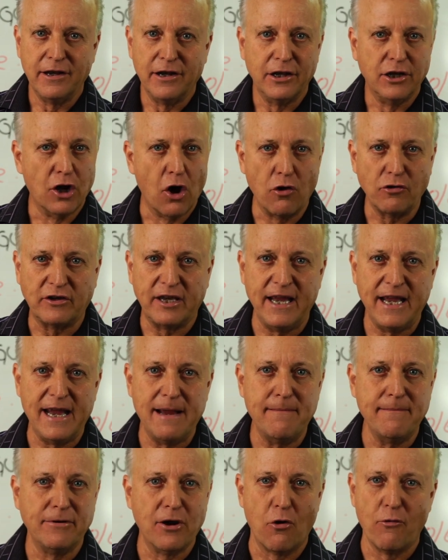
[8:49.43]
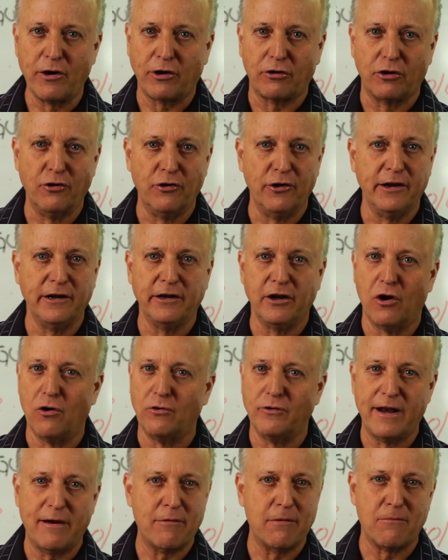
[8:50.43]
no team, no recruiting,
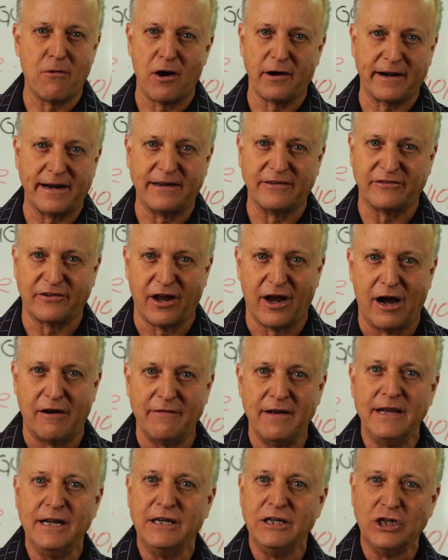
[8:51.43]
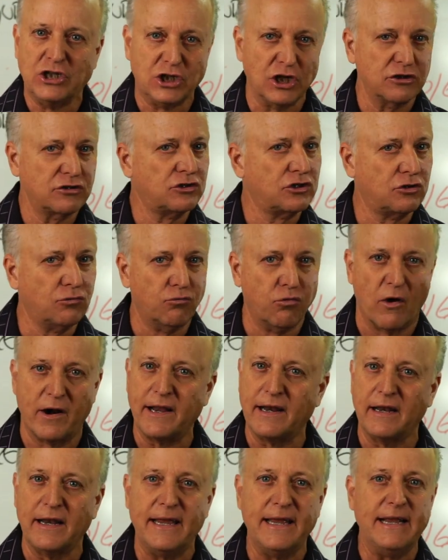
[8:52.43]
no network marketing stuff, just
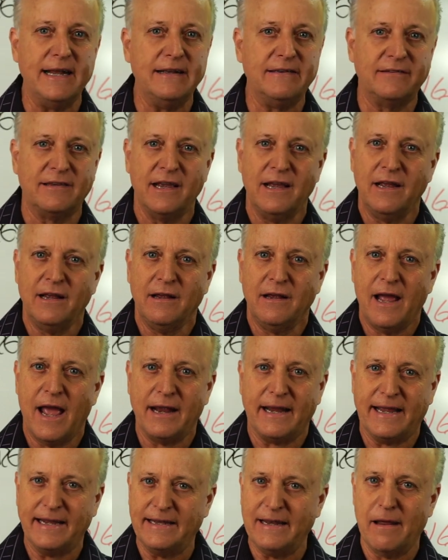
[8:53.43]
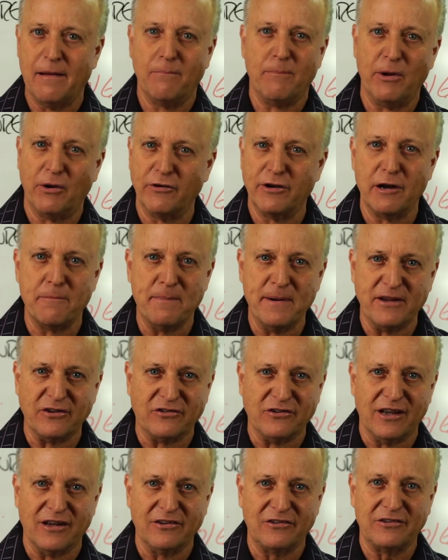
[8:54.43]
running leads and getting and building their
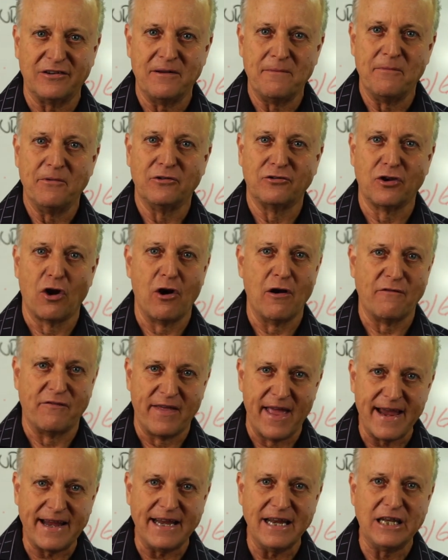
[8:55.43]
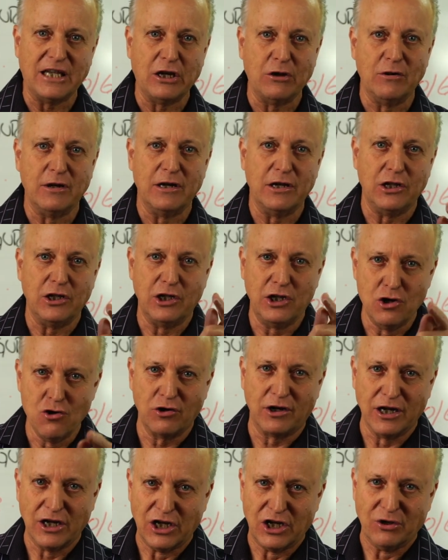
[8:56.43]
business. So if they can do it, you
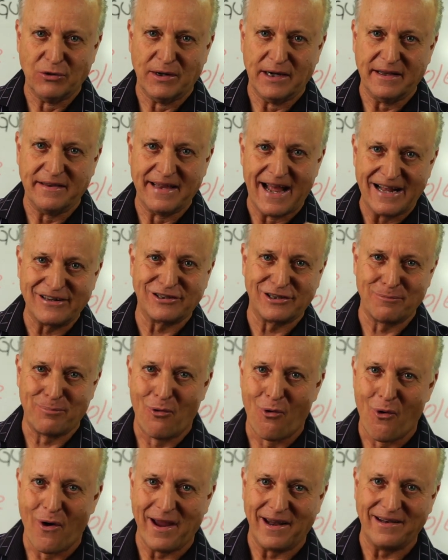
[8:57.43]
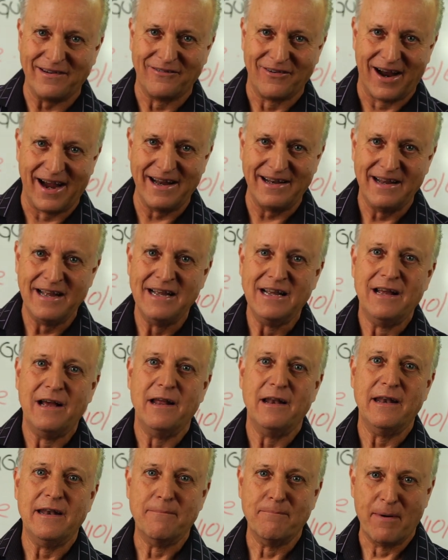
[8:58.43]
can do it. That's the point, right?
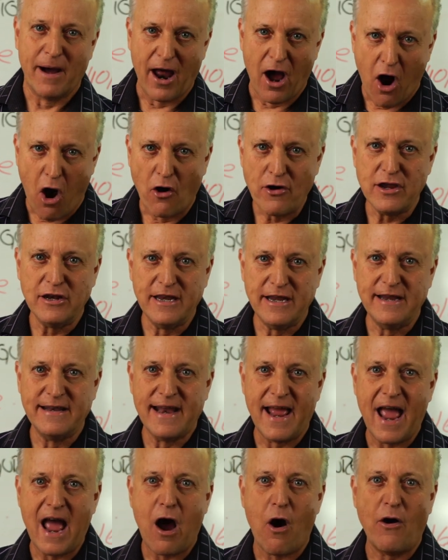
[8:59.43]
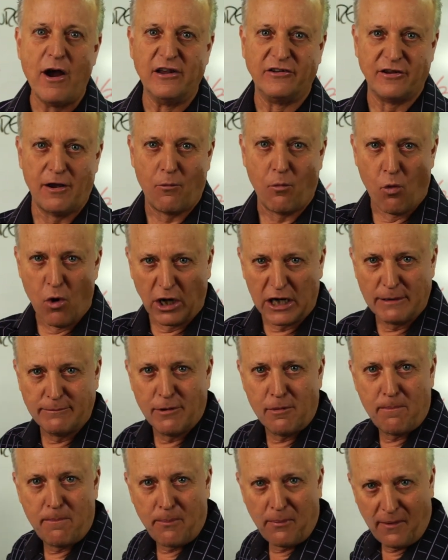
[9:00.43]
But all you need now is a
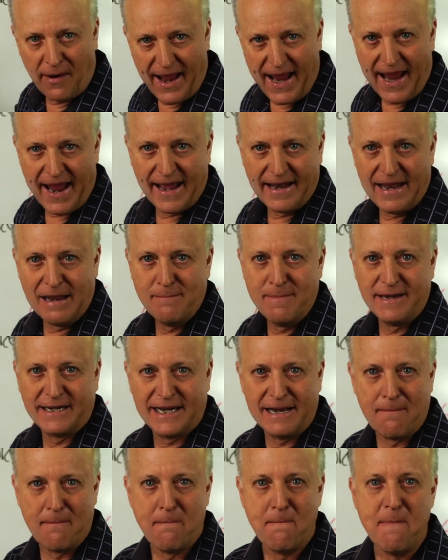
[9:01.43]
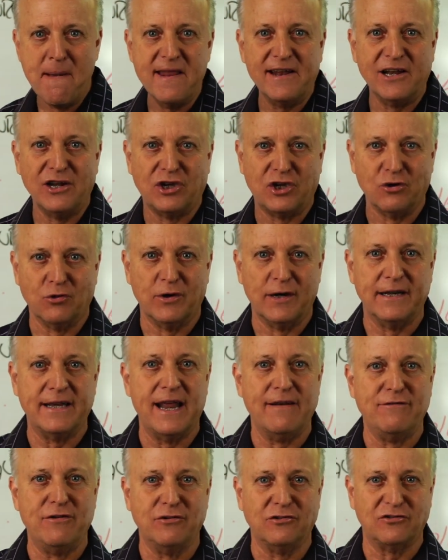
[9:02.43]
workable plan and be committed to it.
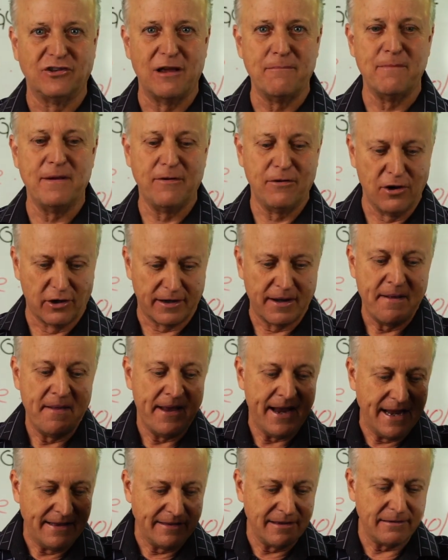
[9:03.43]
And if you send me, look, in